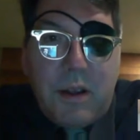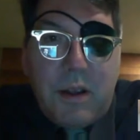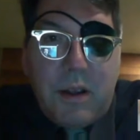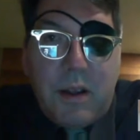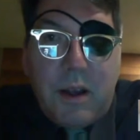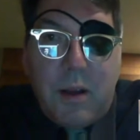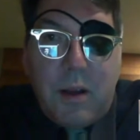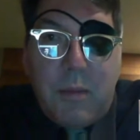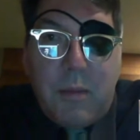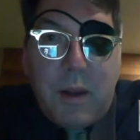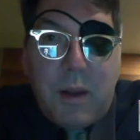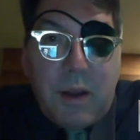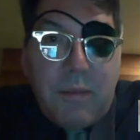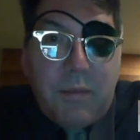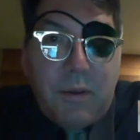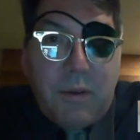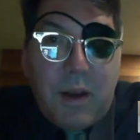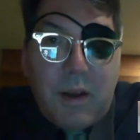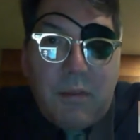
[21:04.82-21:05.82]
Not
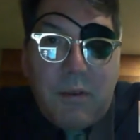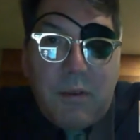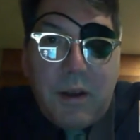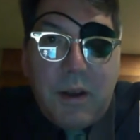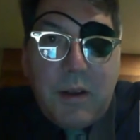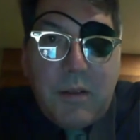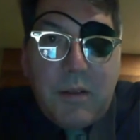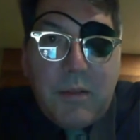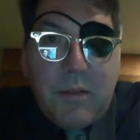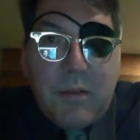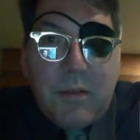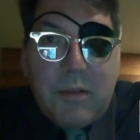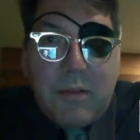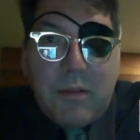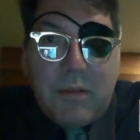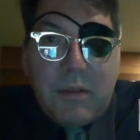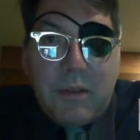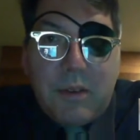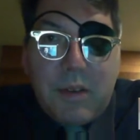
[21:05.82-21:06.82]
for every
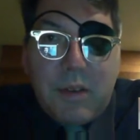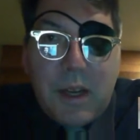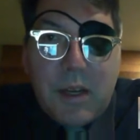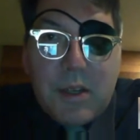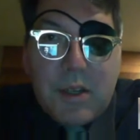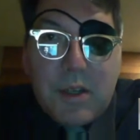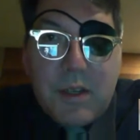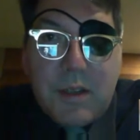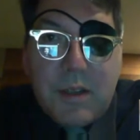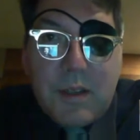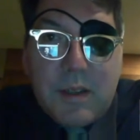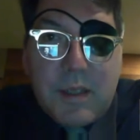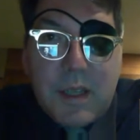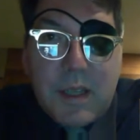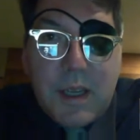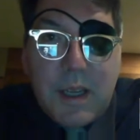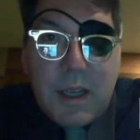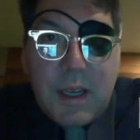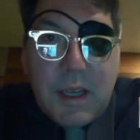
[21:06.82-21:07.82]
section of the
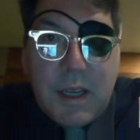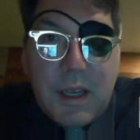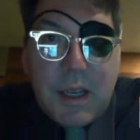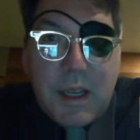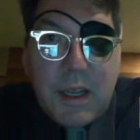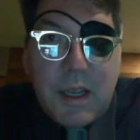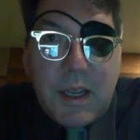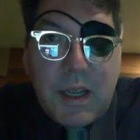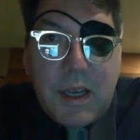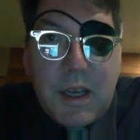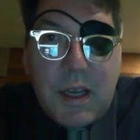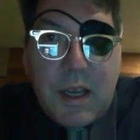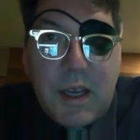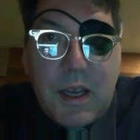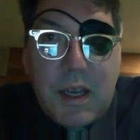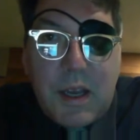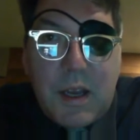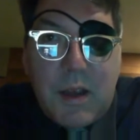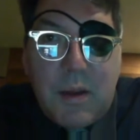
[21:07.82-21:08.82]
site,
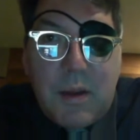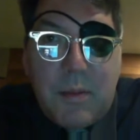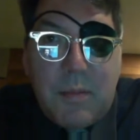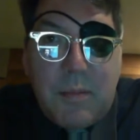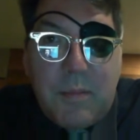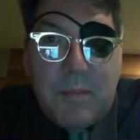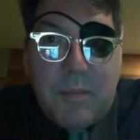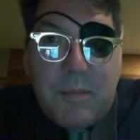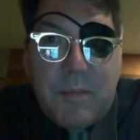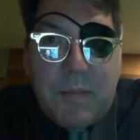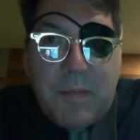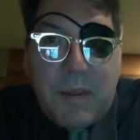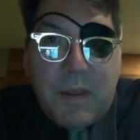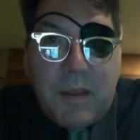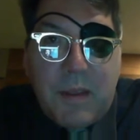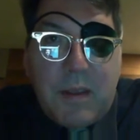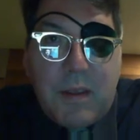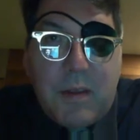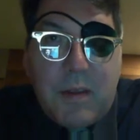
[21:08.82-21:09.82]

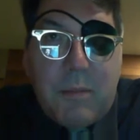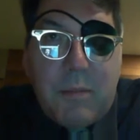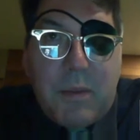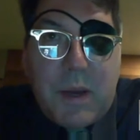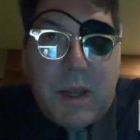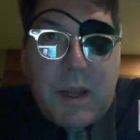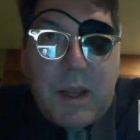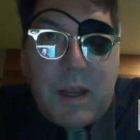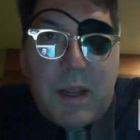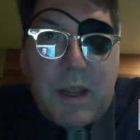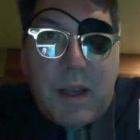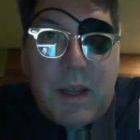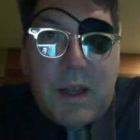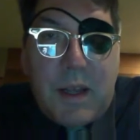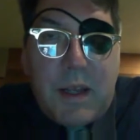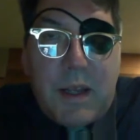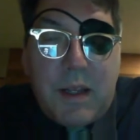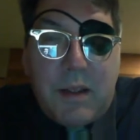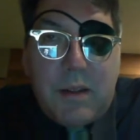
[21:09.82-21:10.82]
but
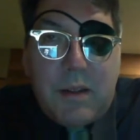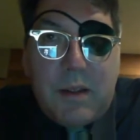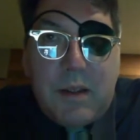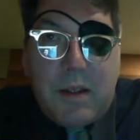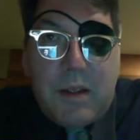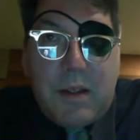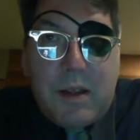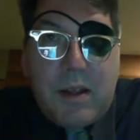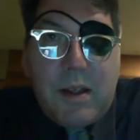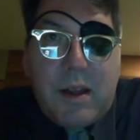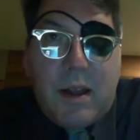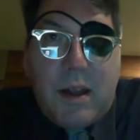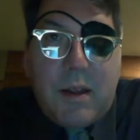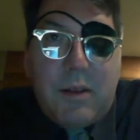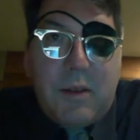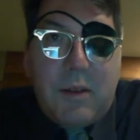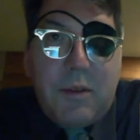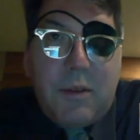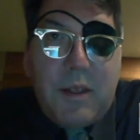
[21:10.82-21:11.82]

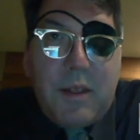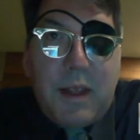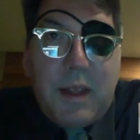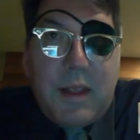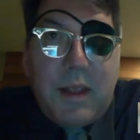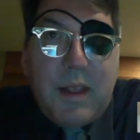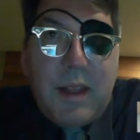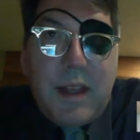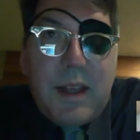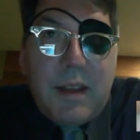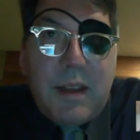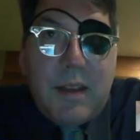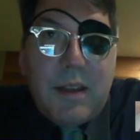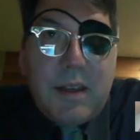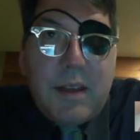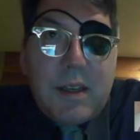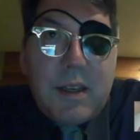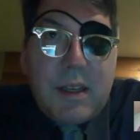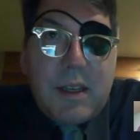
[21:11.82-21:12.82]
I do think that,
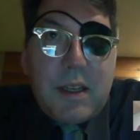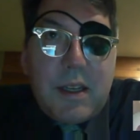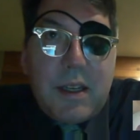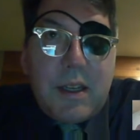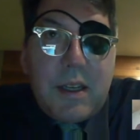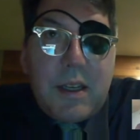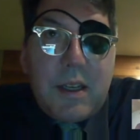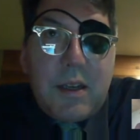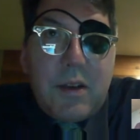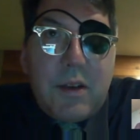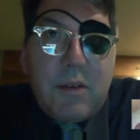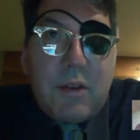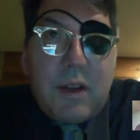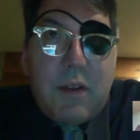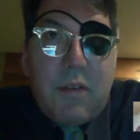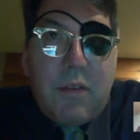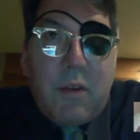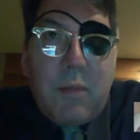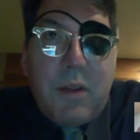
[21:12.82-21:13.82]
you know,
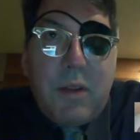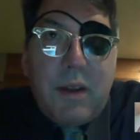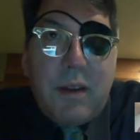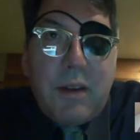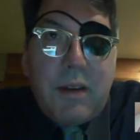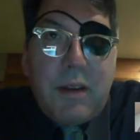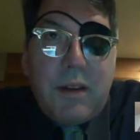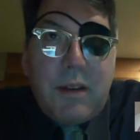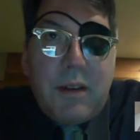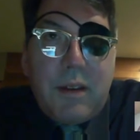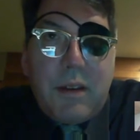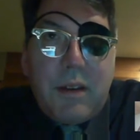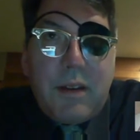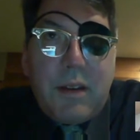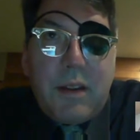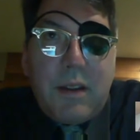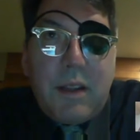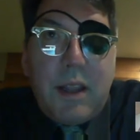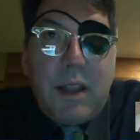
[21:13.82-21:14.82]
government
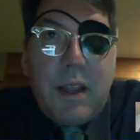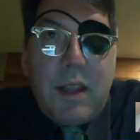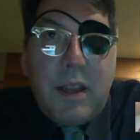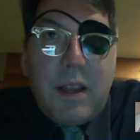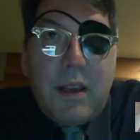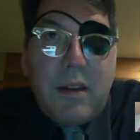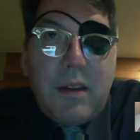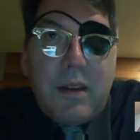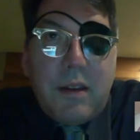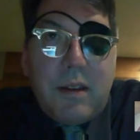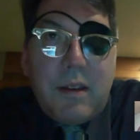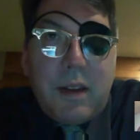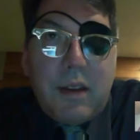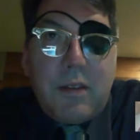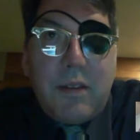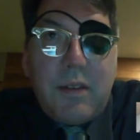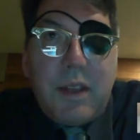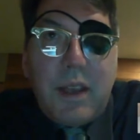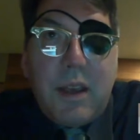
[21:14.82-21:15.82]
can,
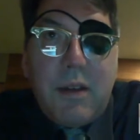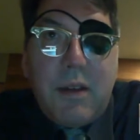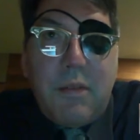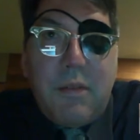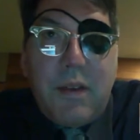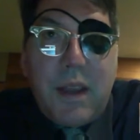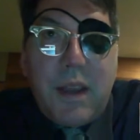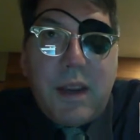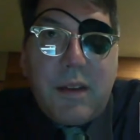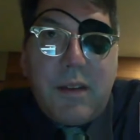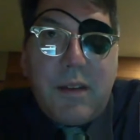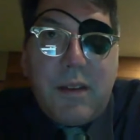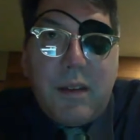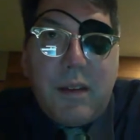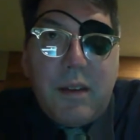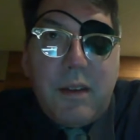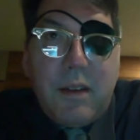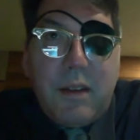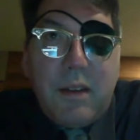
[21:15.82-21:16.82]
like you say,
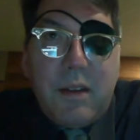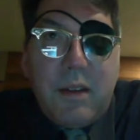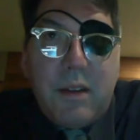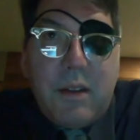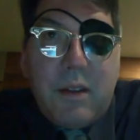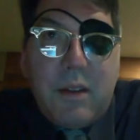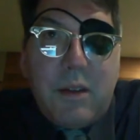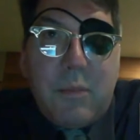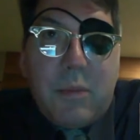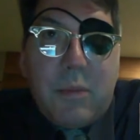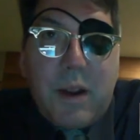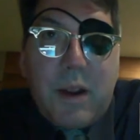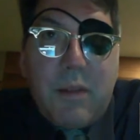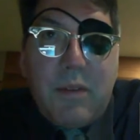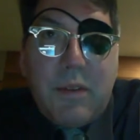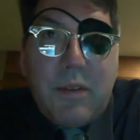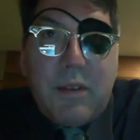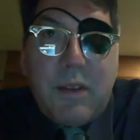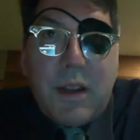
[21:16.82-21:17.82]
affect the
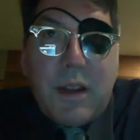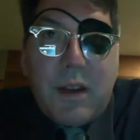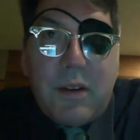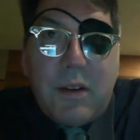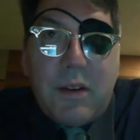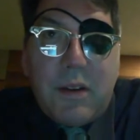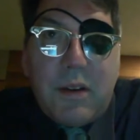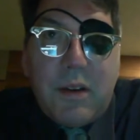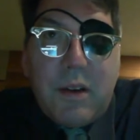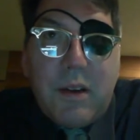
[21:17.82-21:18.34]
private sector.